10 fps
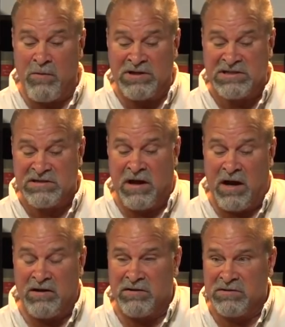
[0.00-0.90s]
would
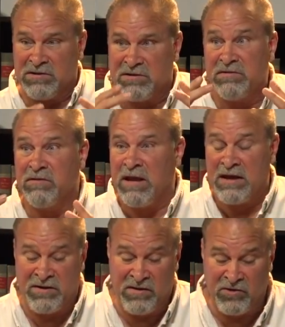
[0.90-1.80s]

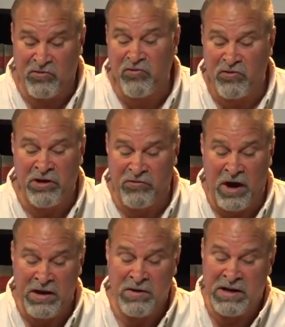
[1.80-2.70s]
lend to the
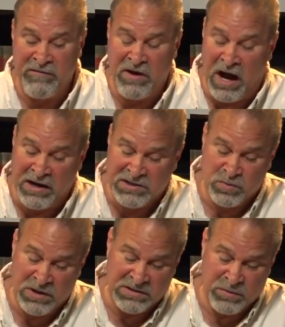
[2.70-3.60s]
triunity of God
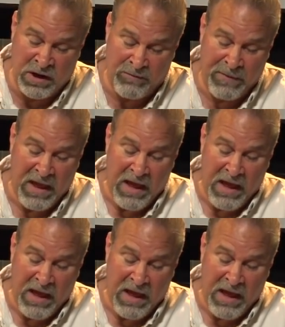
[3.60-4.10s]
as well.